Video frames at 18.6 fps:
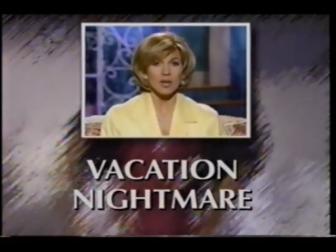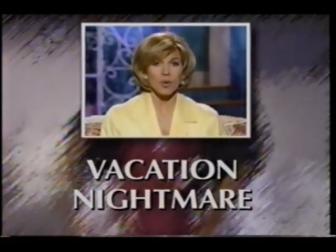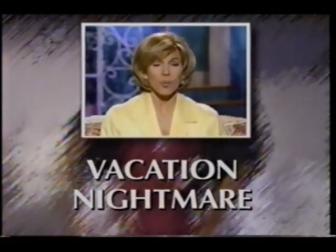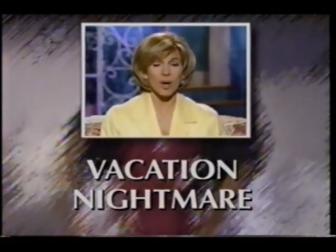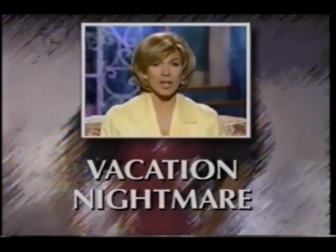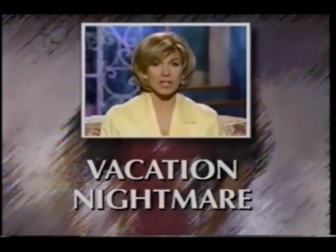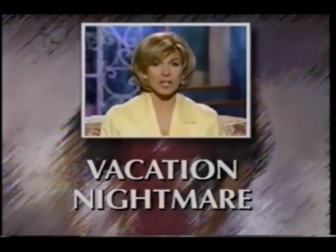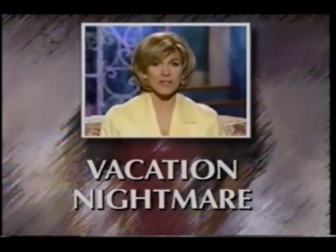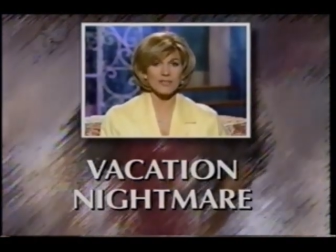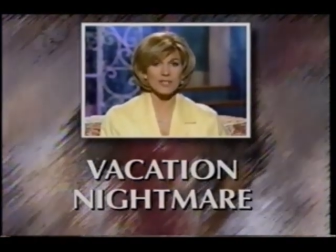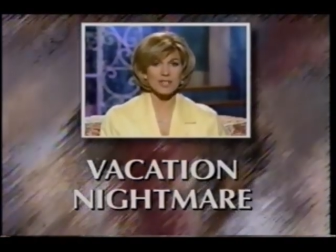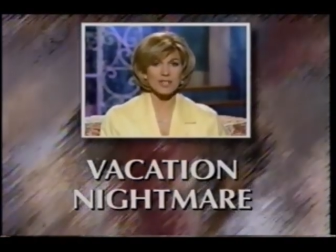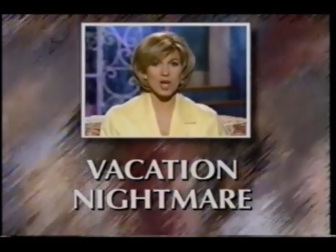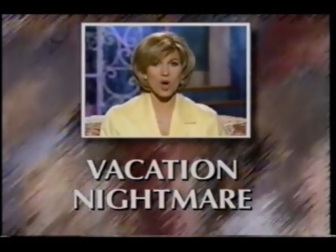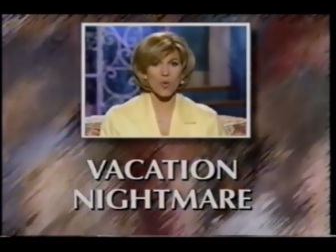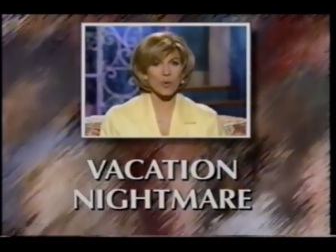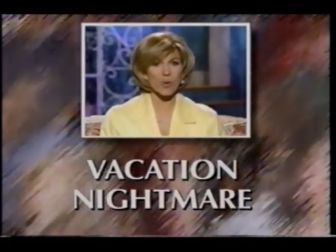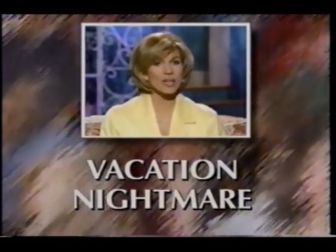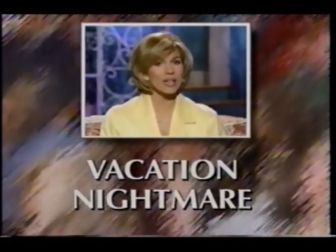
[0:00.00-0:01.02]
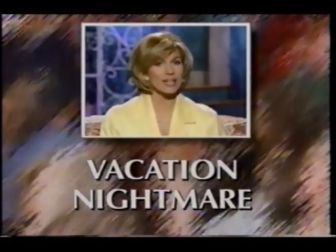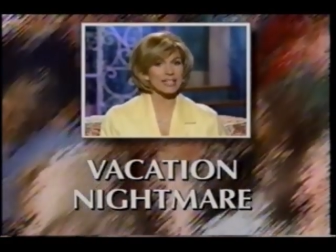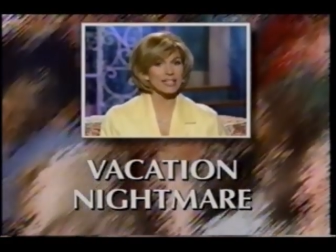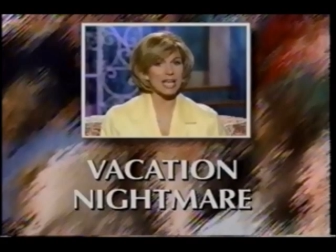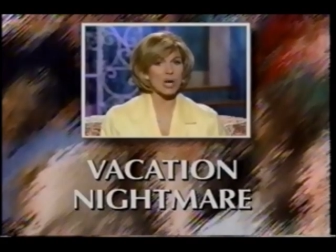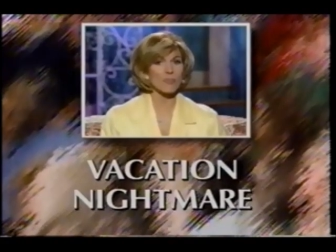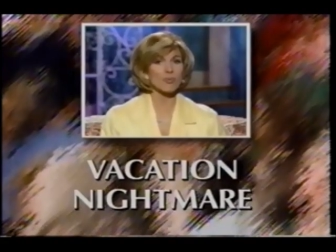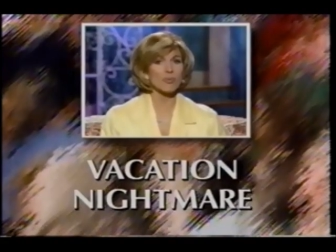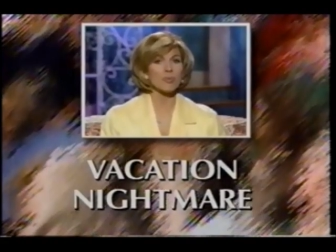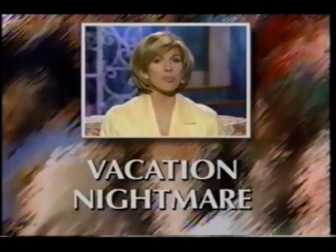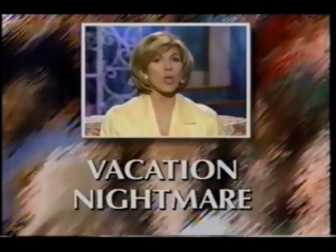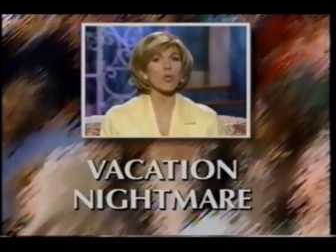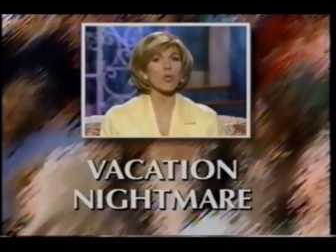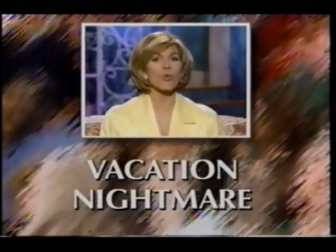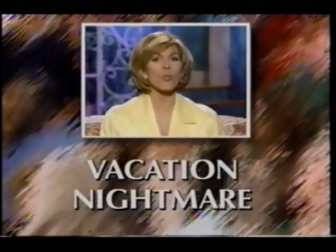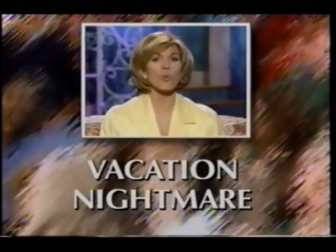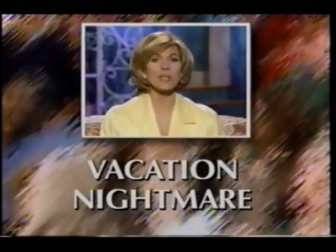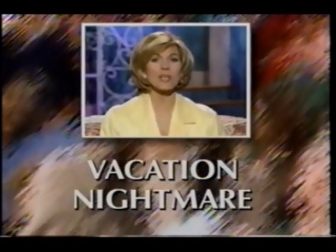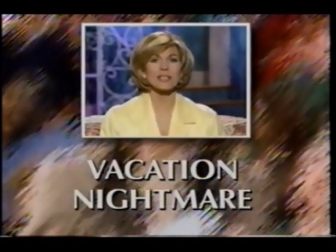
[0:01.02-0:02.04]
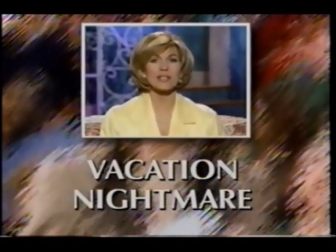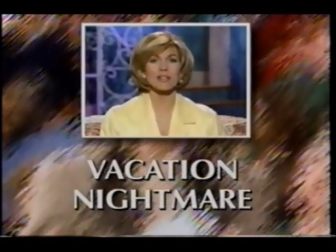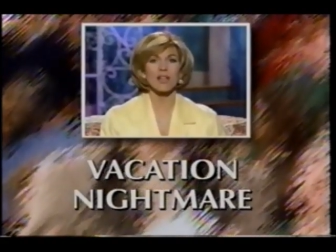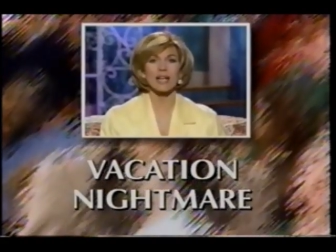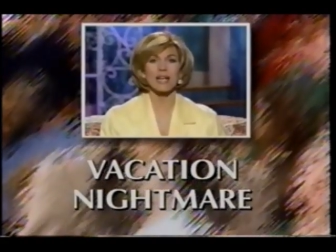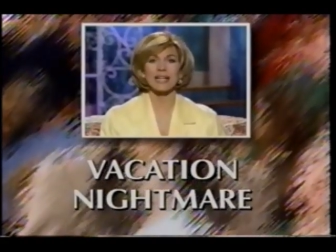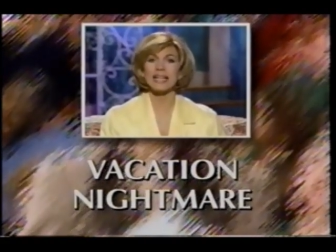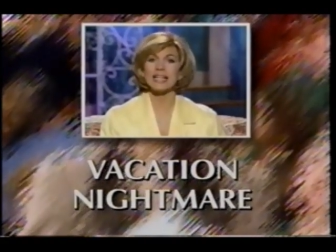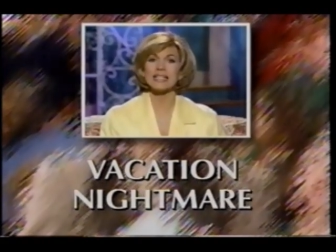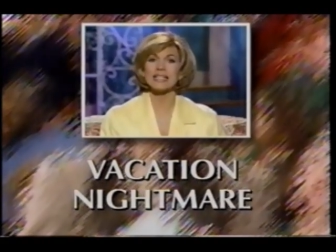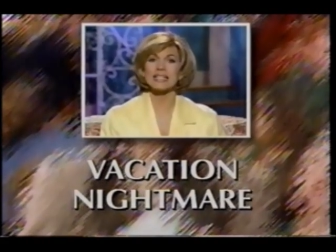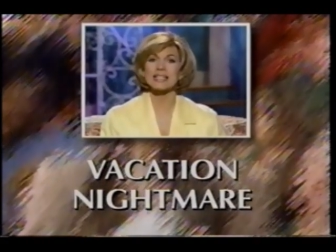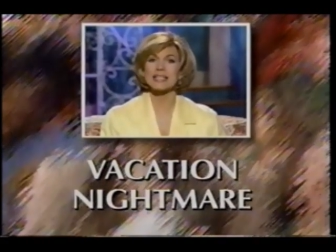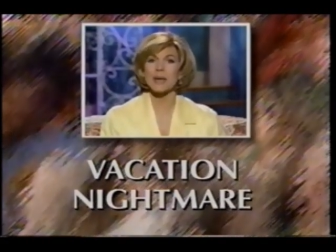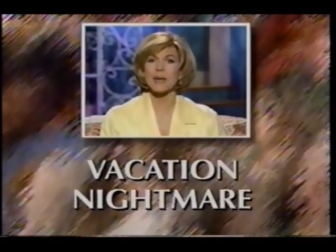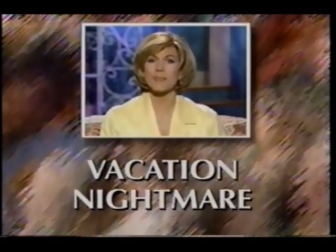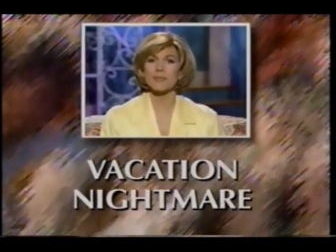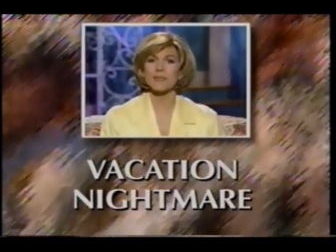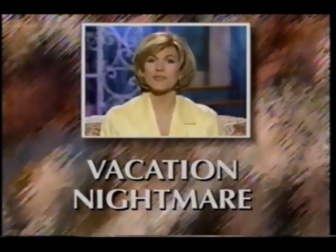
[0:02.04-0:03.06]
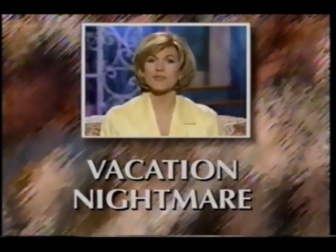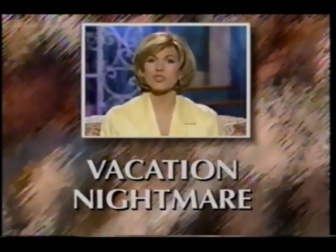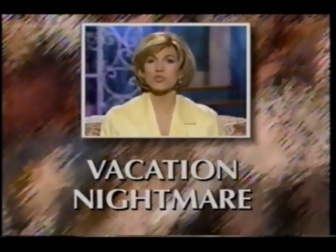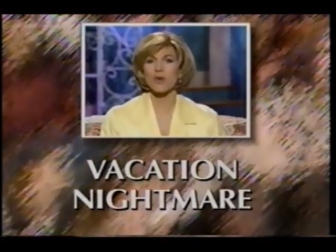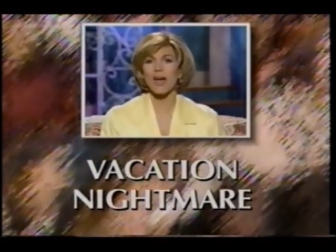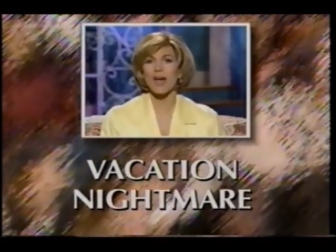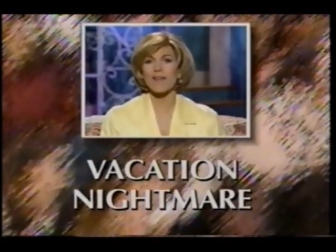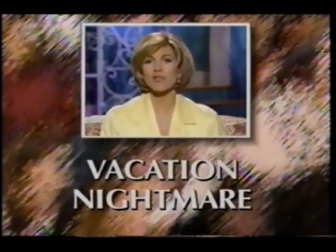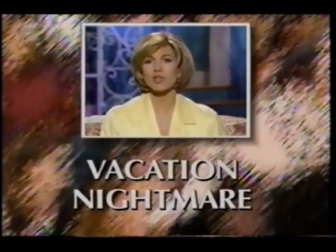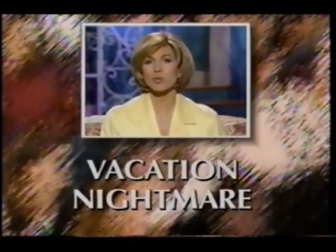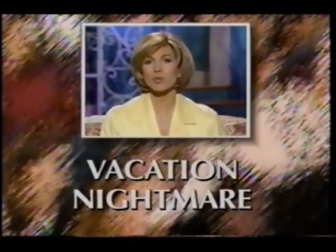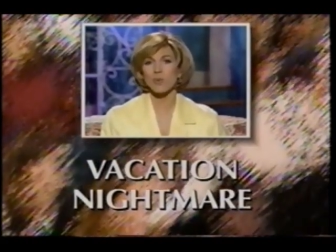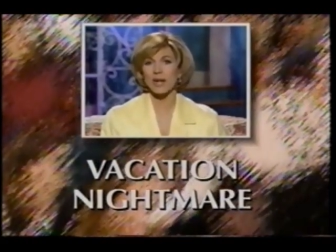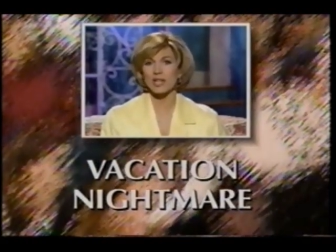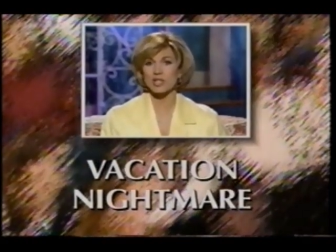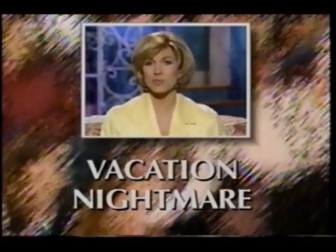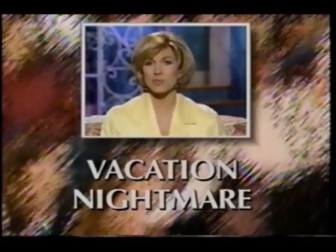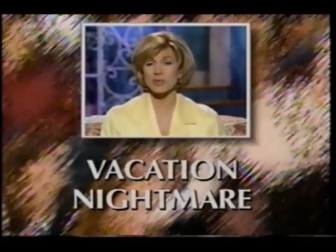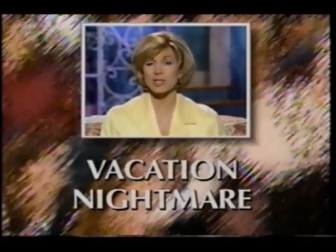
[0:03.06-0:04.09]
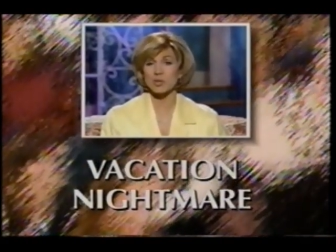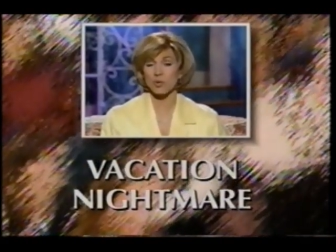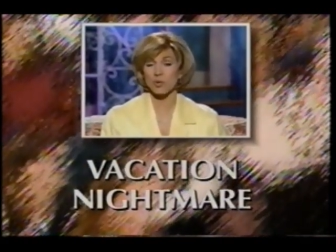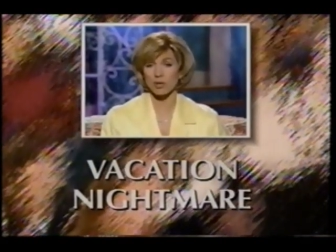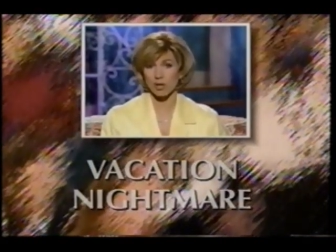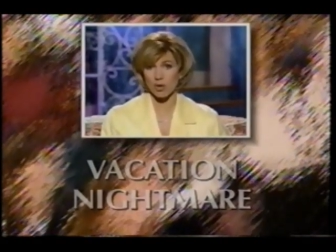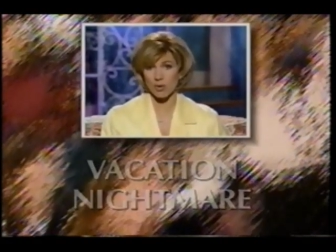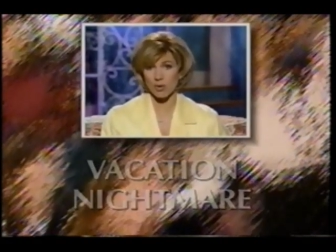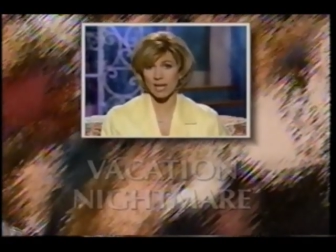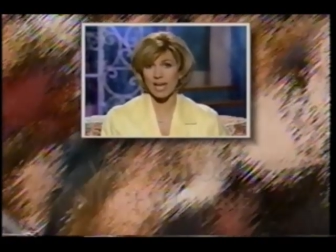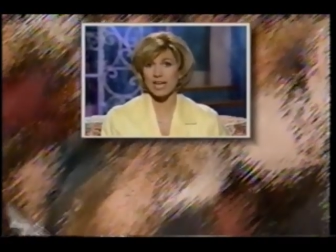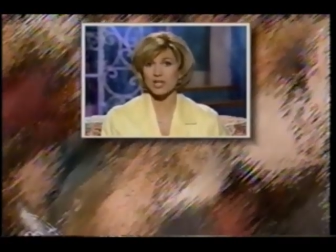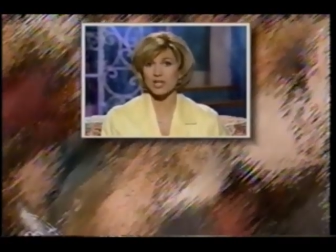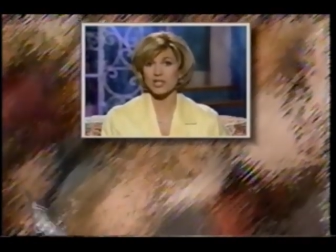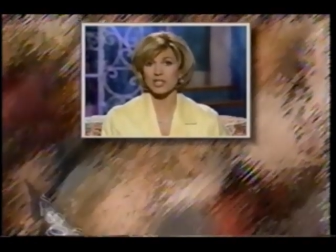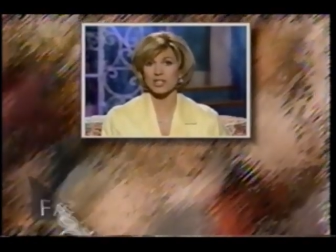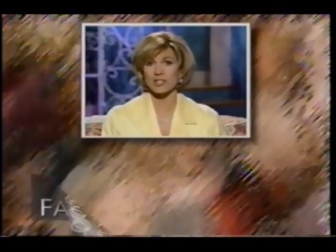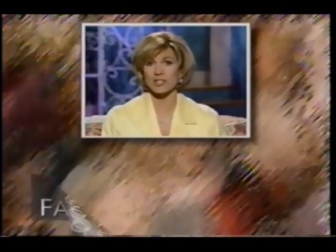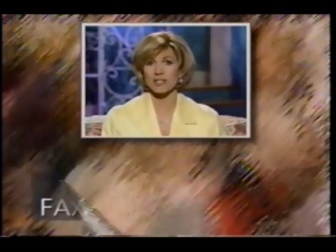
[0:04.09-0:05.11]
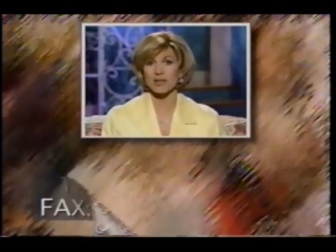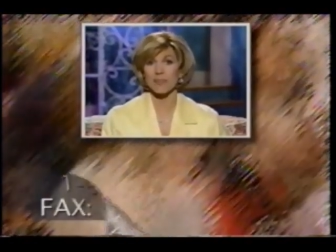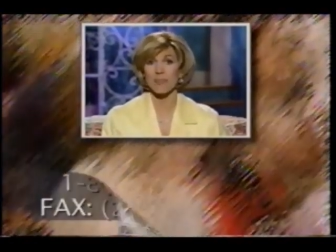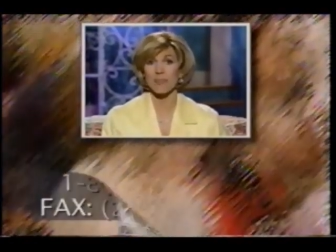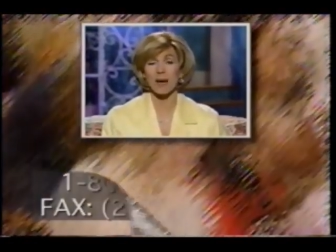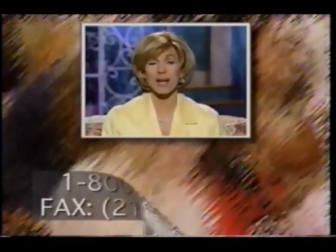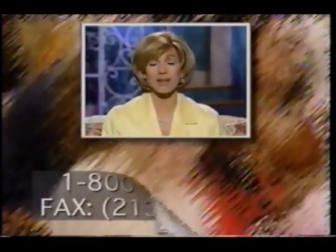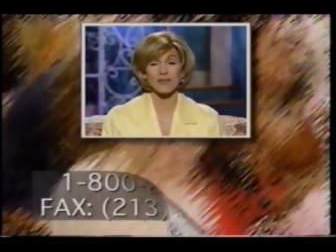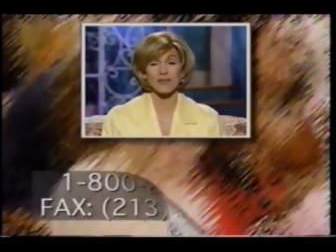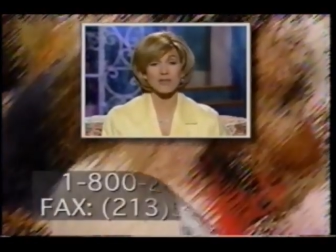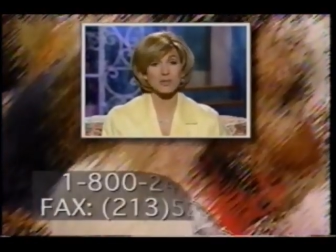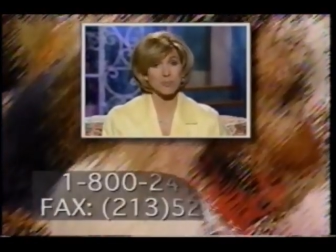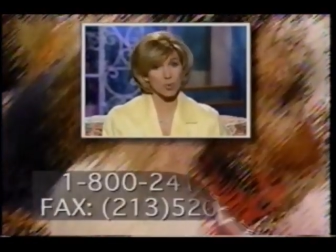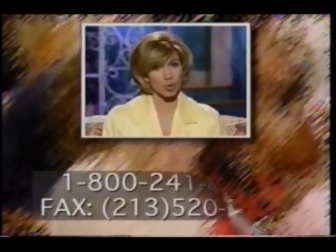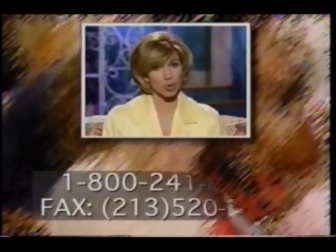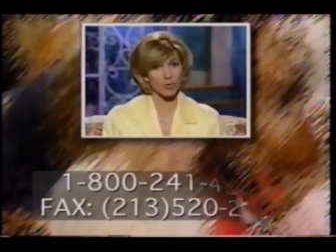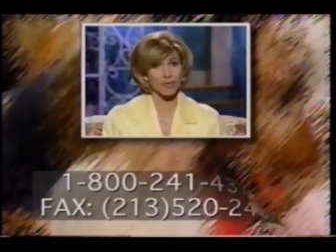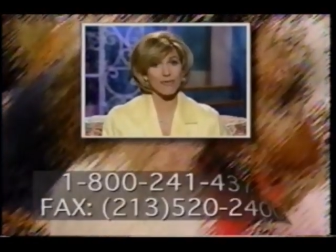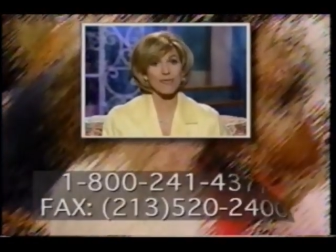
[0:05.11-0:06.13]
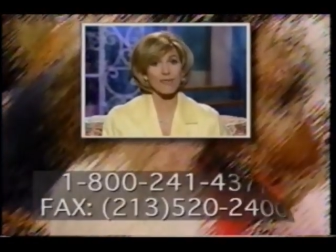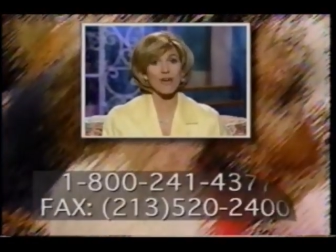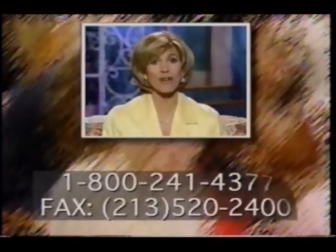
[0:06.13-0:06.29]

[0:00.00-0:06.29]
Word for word: Well, if so, we'd like to help you blow the whistle on any deceptive travel arrangements or locations that might have spoiled the fun